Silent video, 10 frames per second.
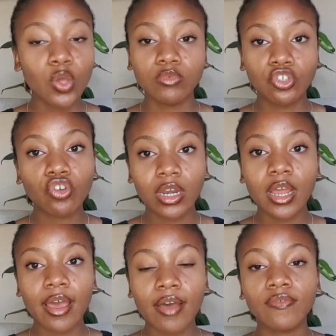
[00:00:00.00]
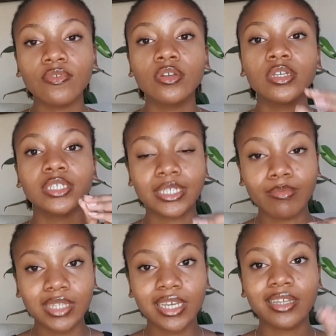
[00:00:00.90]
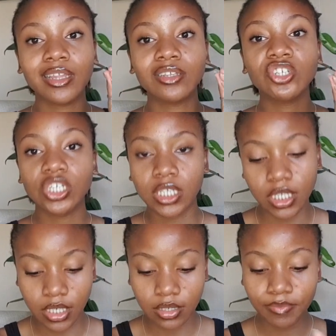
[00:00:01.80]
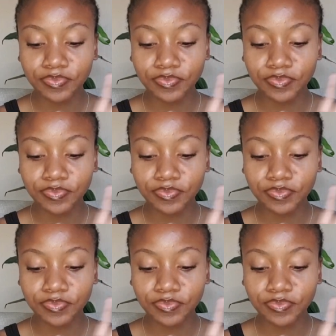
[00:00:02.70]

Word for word: We're trying to have something that's consistent.